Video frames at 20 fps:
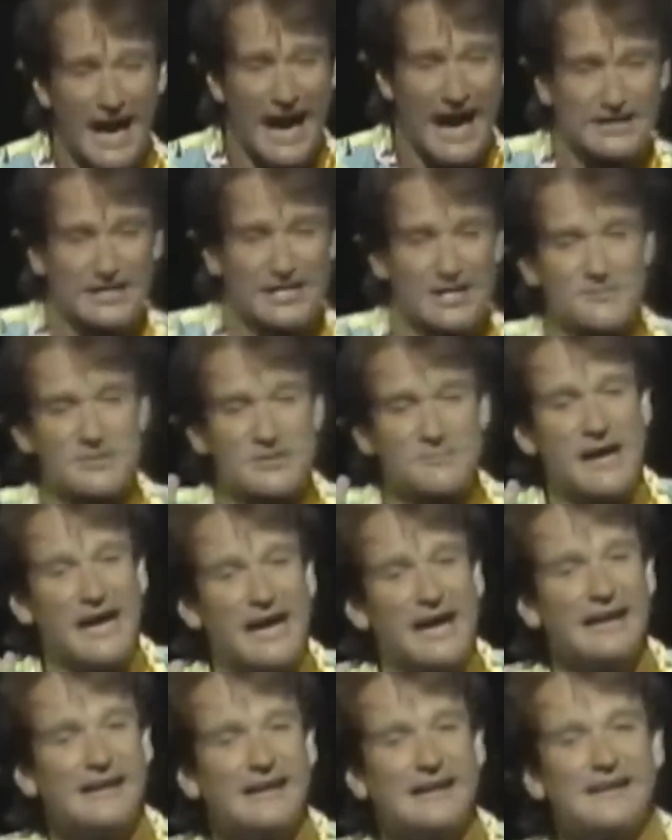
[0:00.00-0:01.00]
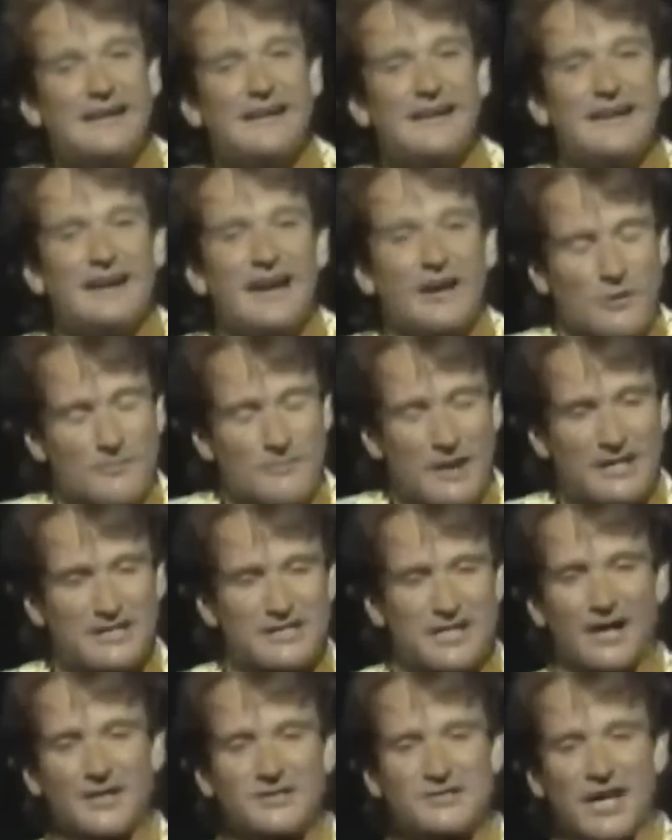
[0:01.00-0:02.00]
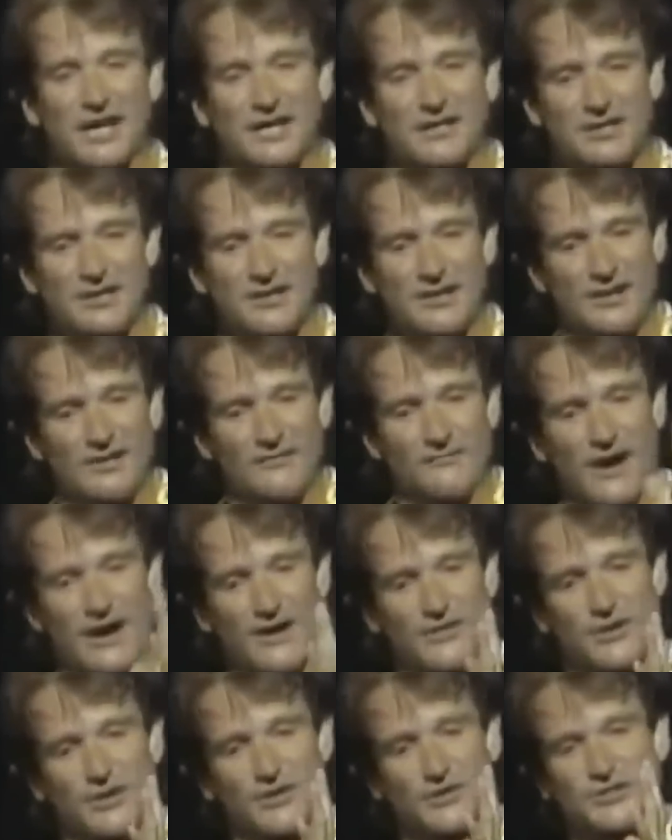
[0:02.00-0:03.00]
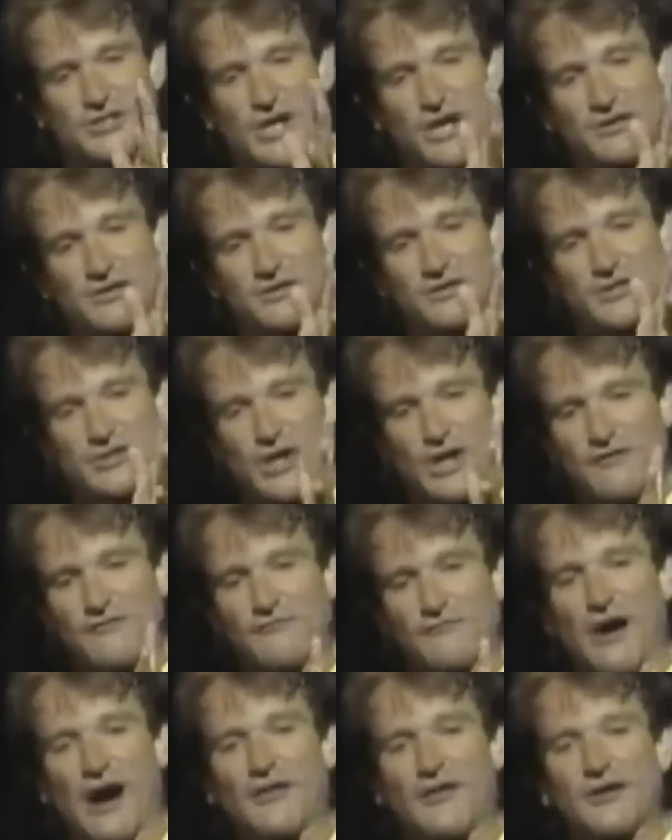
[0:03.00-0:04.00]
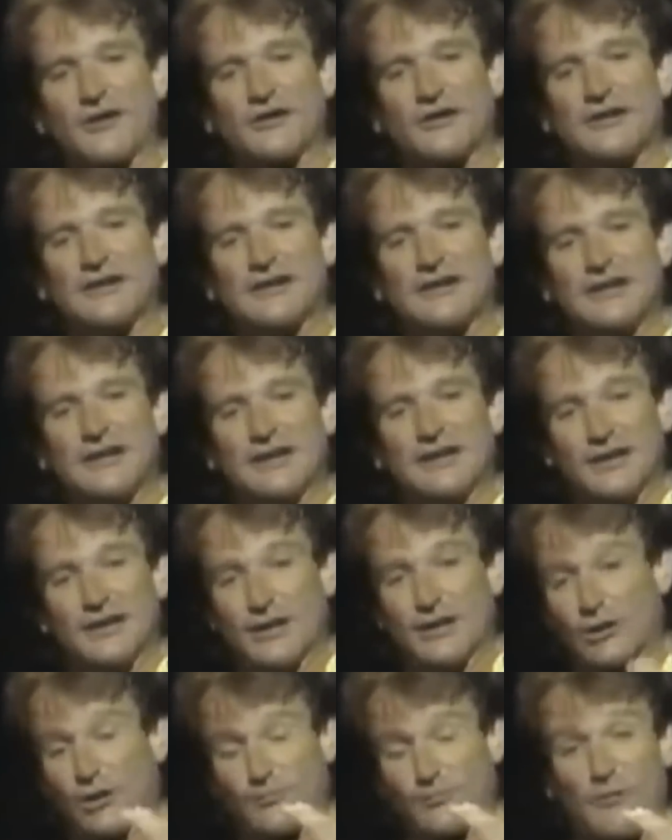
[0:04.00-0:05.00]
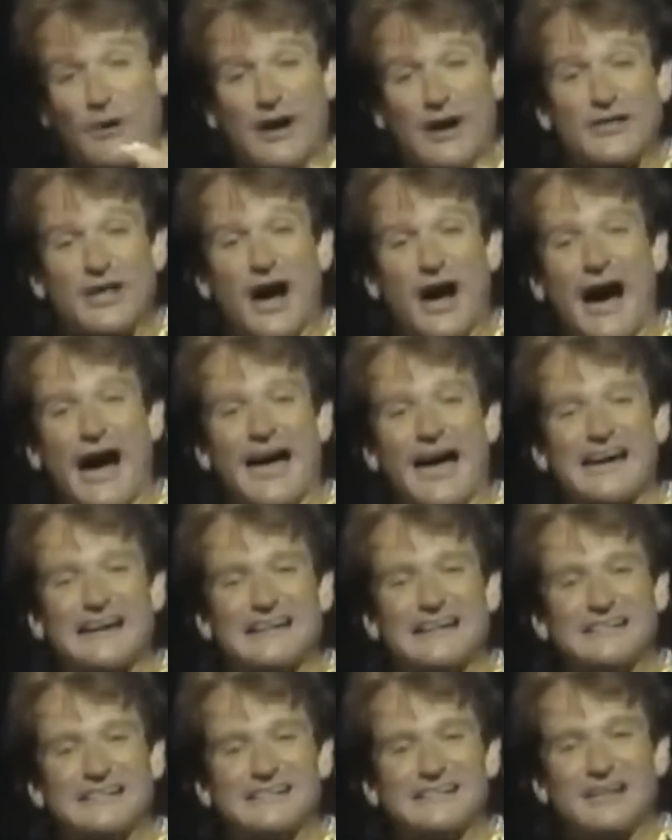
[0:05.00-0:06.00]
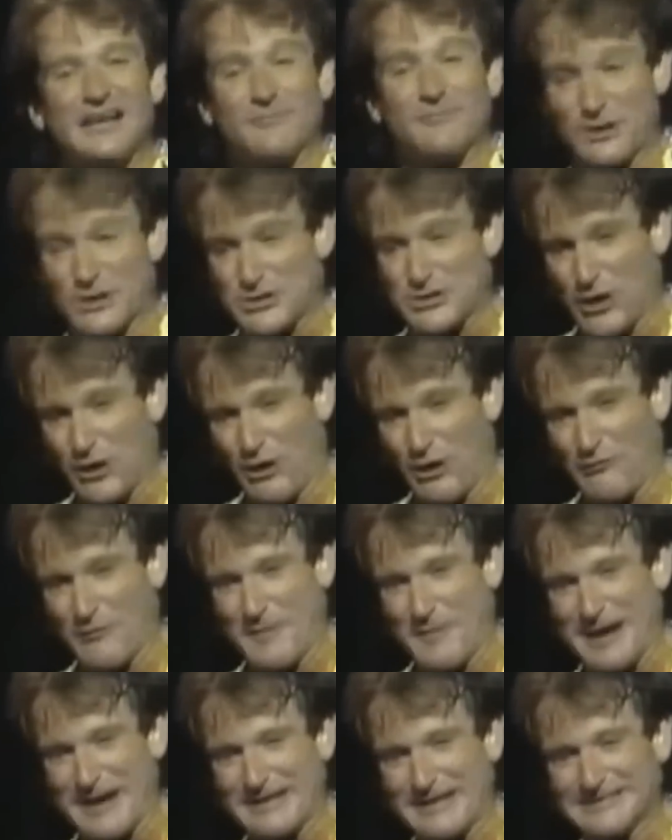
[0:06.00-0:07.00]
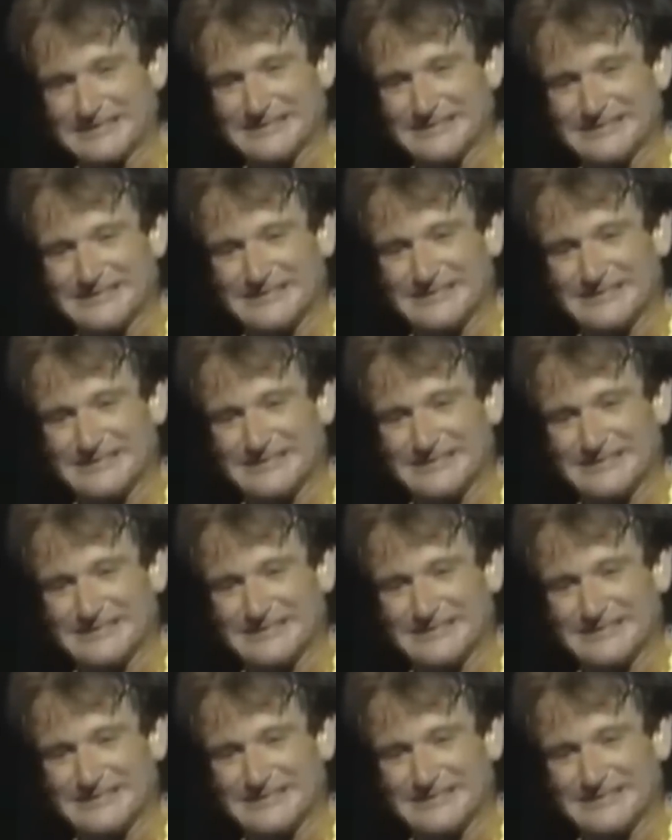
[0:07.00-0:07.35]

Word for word: When they handed him to me, we made contact. Father, son, son, father. He looked me right in the eye and pissed all over me.